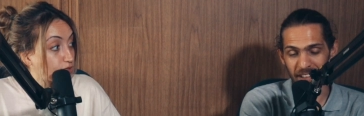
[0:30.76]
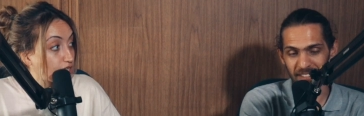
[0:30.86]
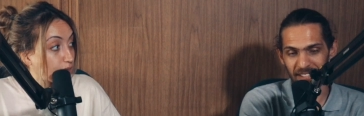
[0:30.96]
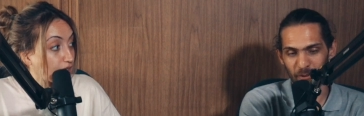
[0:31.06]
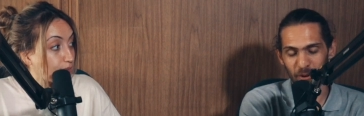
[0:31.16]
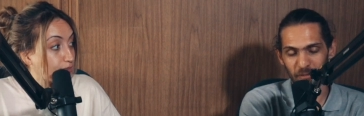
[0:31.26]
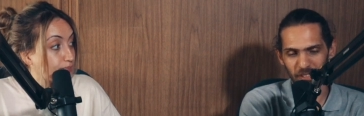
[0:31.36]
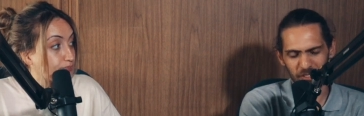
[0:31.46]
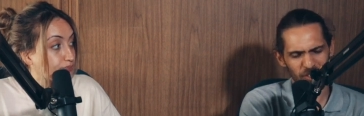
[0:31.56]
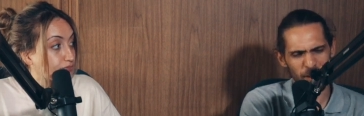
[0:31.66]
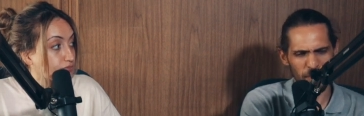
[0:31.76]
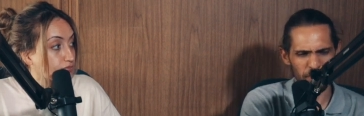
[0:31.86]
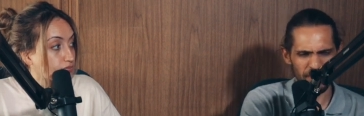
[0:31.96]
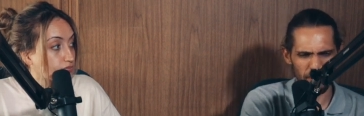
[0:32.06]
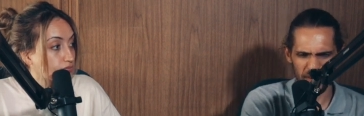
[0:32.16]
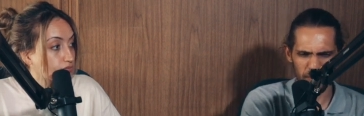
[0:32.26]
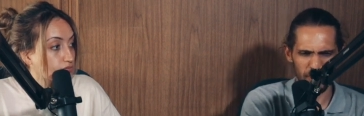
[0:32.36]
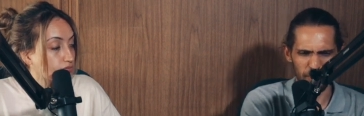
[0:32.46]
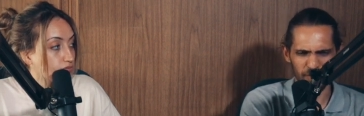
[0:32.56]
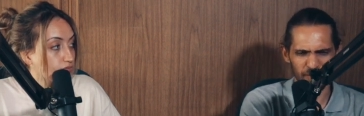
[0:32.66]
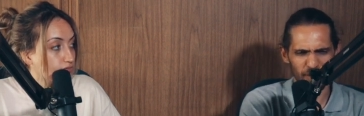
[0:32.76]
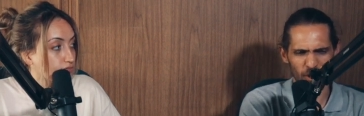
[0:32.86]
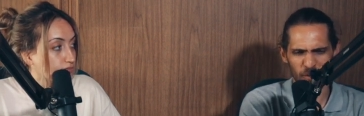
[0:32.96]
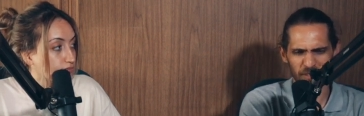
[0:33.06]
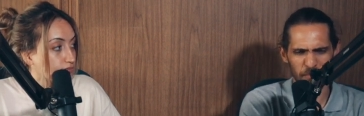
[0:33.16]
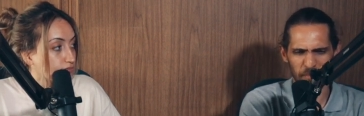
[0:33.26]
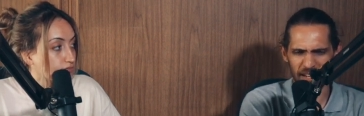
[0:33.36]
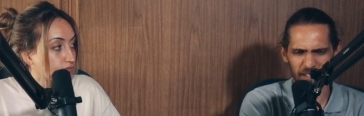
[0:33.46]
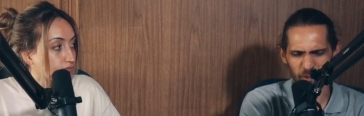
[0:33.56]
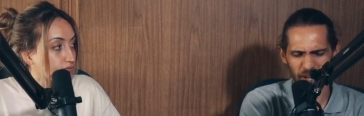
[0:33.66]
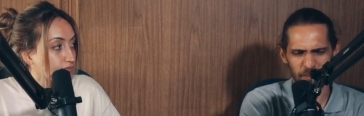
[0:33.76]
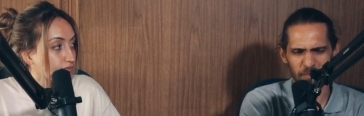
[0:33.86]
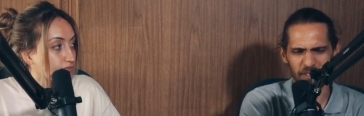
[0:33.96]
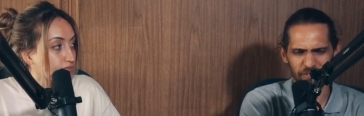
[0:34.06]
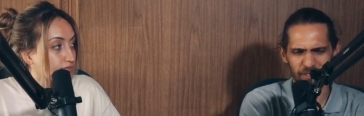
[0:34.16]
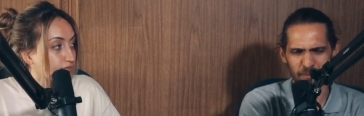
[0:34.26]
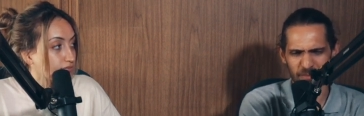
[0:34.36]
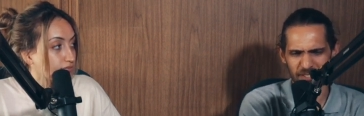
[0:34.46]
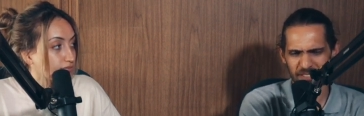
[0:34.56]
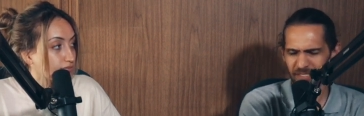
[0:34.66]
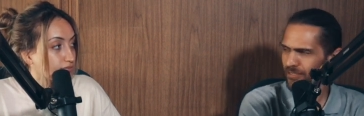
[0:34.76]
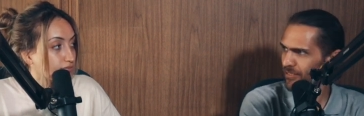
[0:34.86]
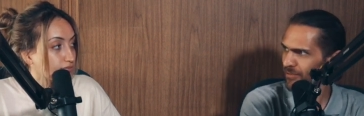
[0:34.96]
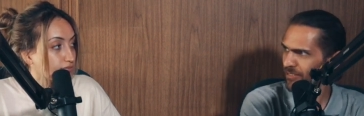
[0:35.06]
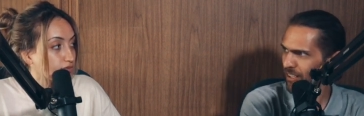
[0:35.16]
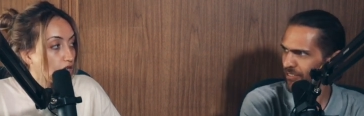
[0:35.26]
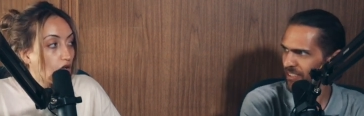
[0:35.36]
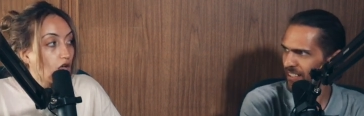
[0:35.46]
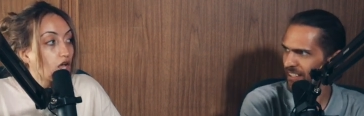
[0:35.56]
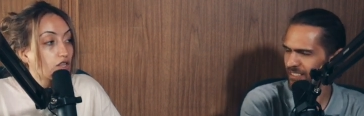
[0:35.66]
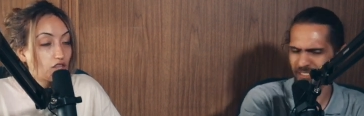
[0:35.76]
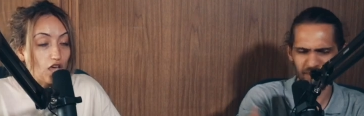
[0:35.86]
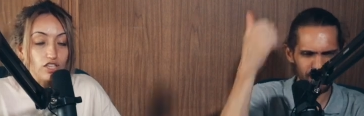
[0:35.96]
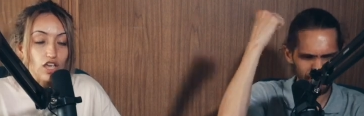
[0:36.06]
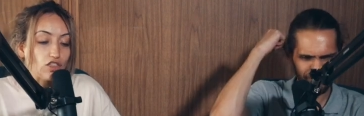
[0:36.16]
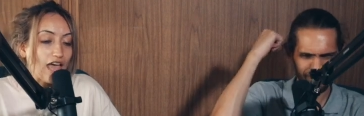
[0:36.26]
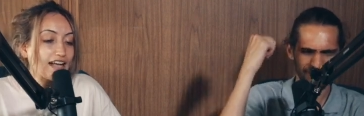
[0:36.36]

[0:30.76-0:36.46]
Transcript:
Speaker 1: I think they were up. ashamed. They must have been holding back quite a bit of films after that.
Speaker 2: The, yeah, the